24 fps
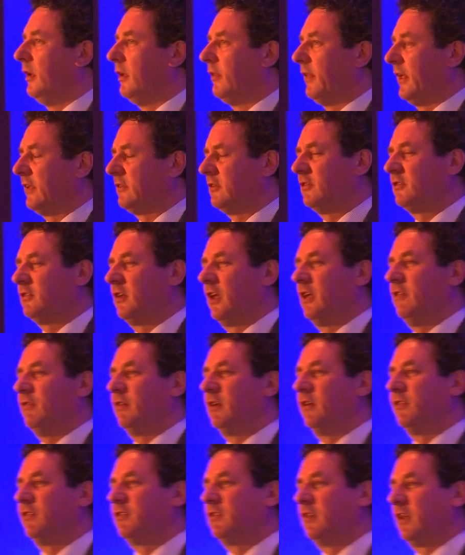that's a
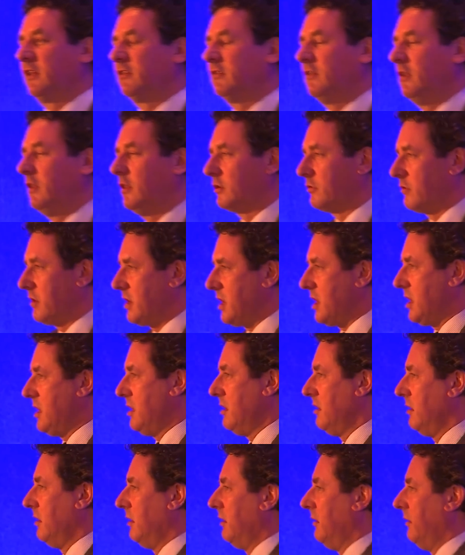saving of
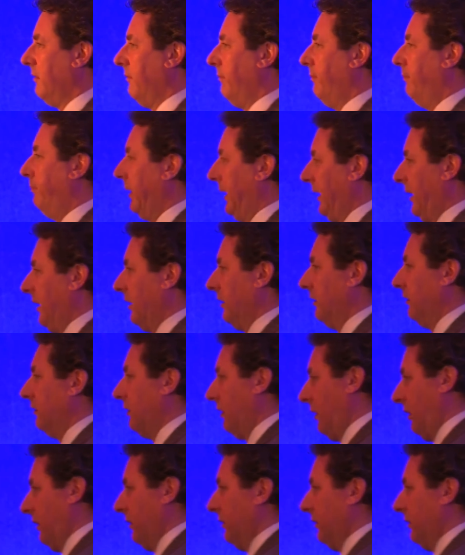$63 billion.